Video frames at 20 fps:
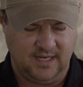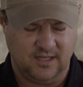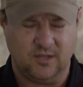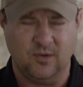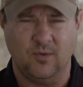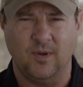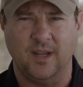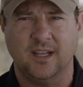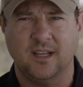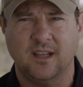
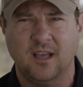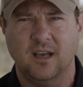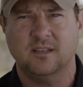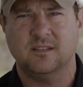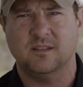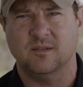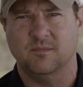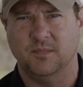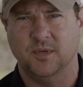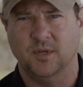into a
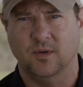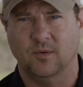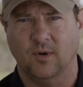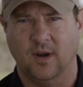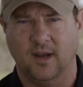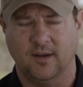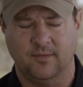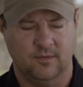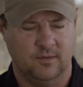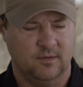custom built
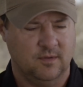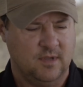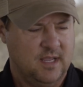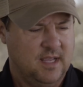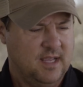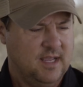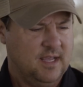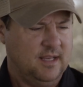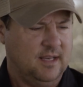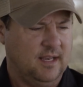rifle.
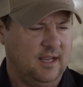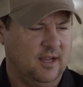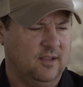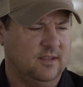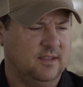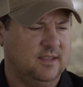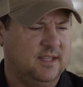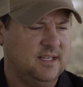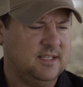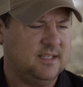Now,
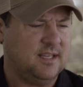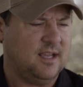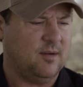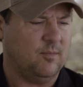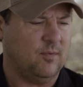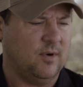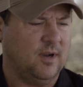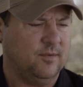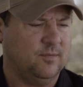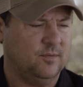these
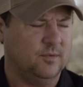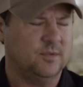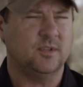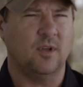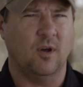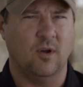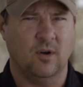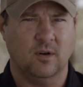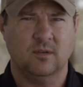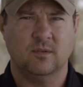type rifles
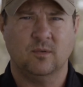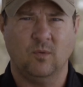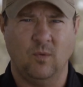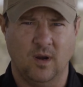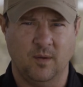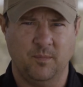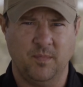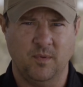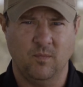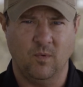are
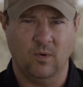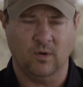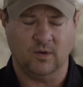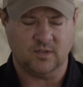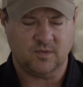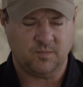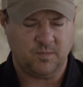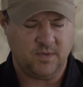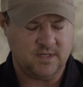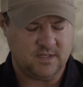quite a bit more
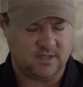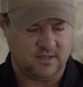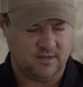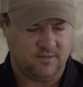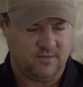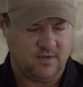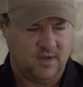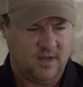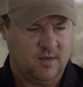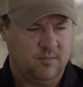
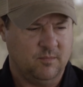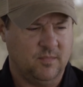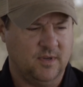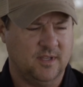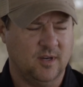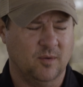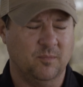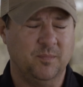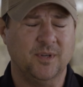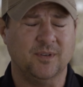expensive, but
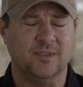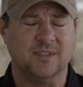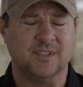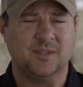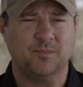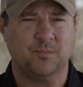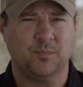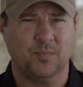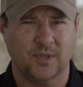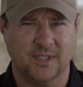they're
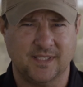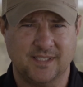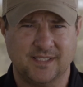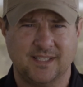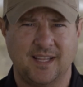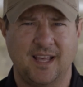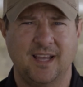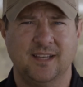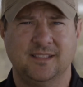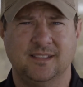built
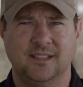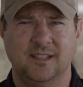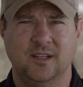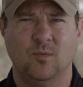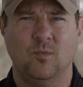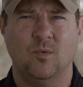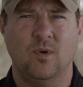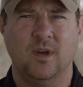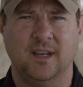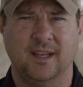precisely to
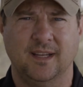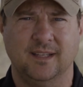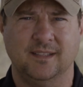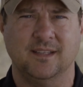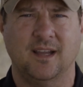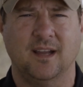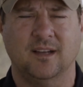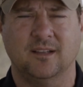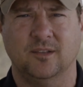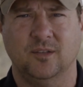what
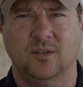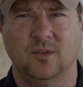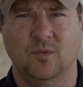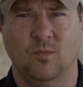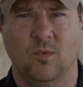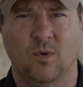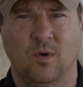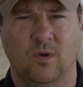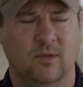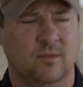exactly you
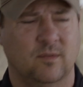want,